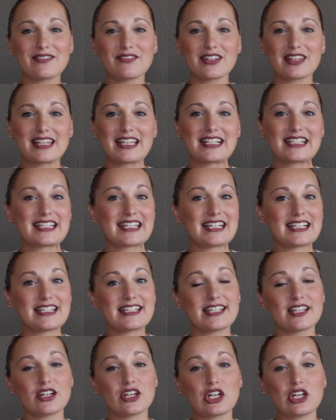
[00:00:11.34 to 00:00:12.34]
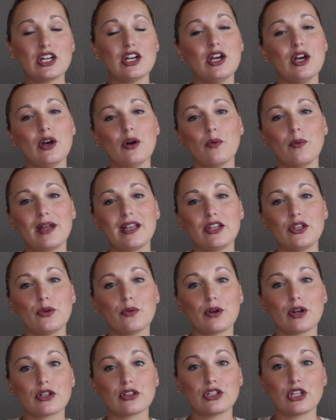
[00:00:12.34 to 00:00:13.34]
different things to consider when you
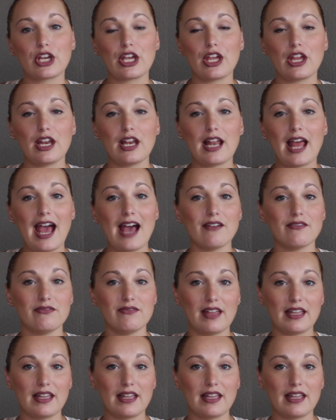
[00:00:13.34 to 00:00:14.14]
are looking at